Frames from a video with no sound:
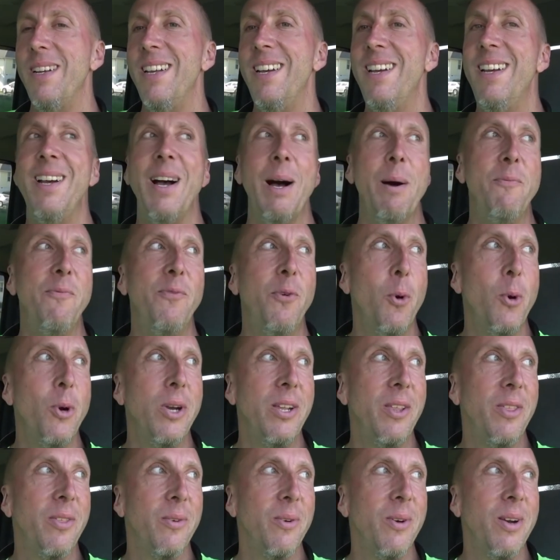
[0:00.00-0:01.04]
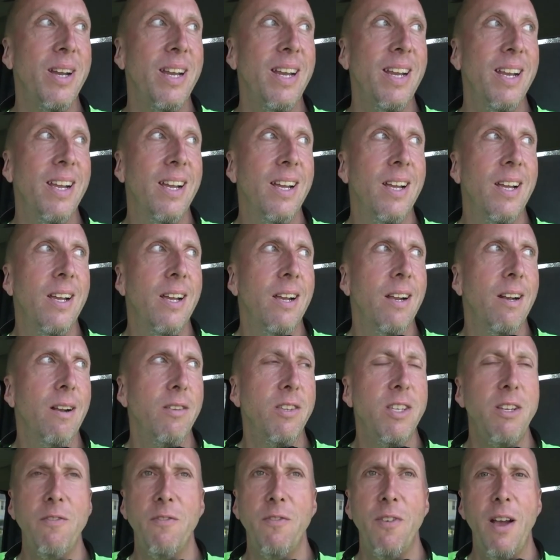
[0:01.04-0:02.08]
I'm 43 and I've
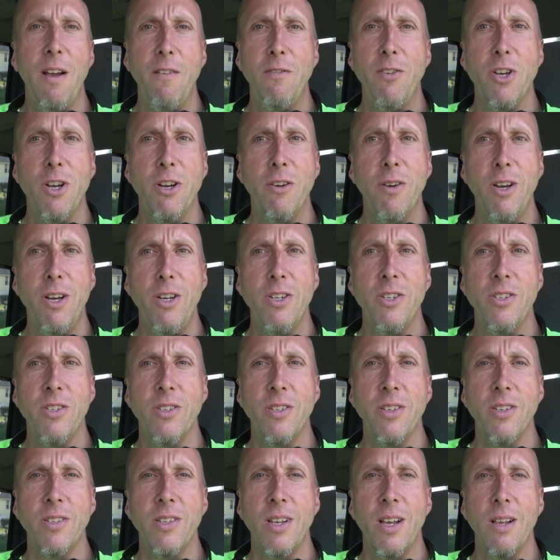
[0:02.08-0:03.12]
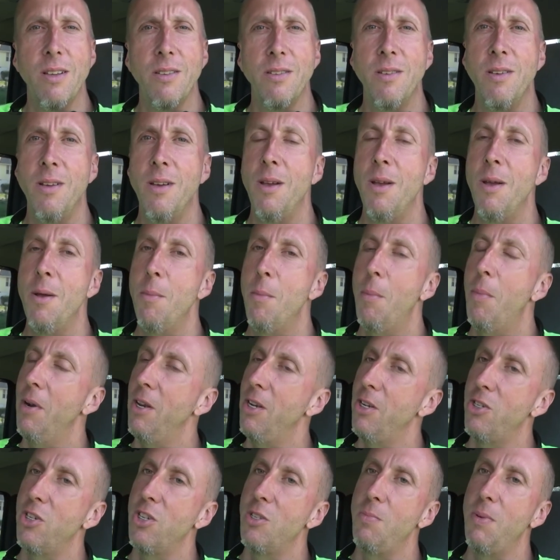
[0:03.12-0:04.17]
seen five generations in this house, but it's
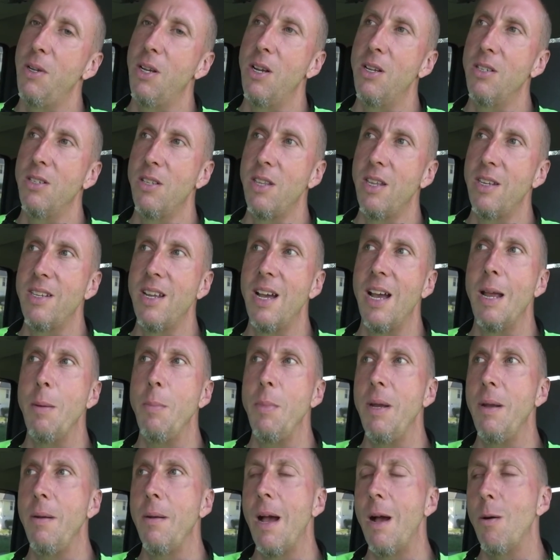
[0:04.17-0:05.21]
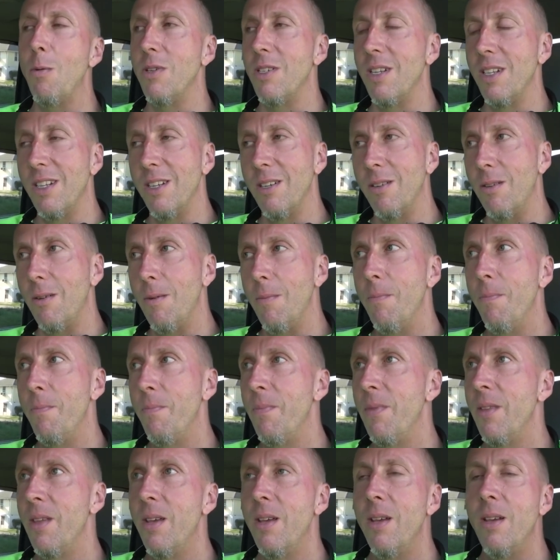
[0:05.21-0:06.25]
just because of the timing. I was a little
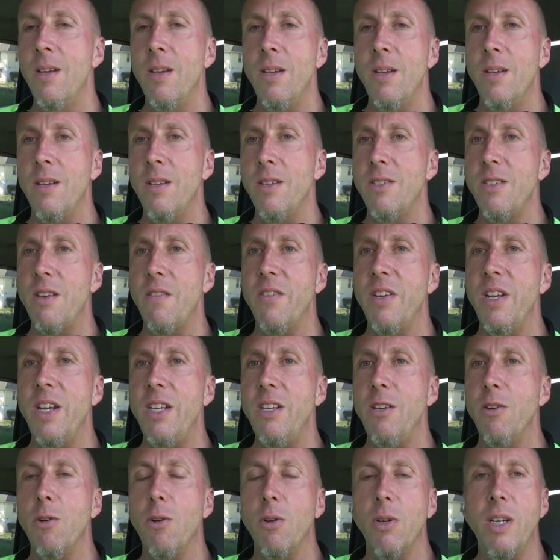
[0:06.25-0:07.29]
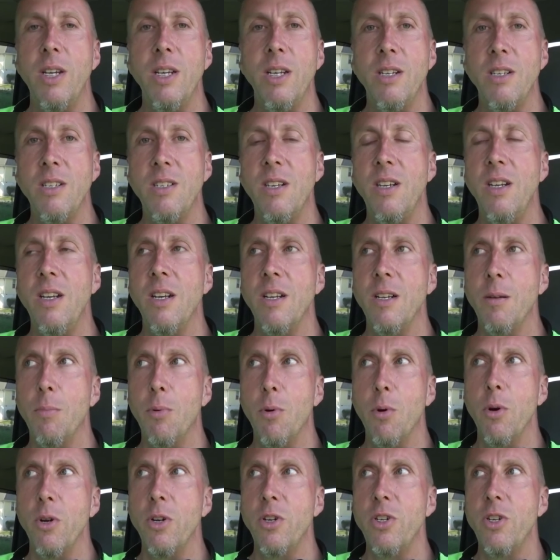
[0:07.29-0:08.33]
seven, eight year old kid sitting on the
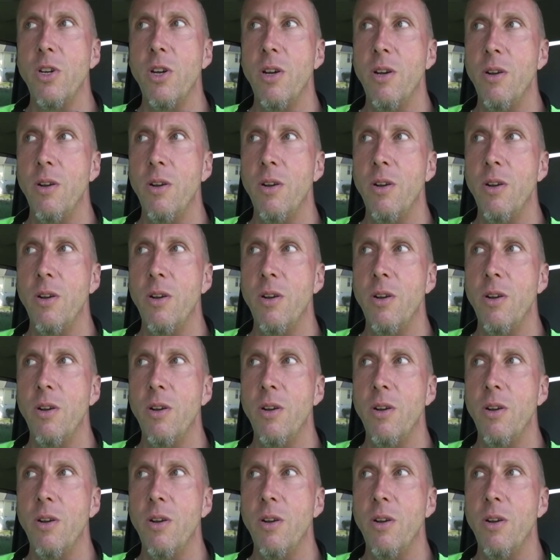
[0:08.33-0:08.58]
porch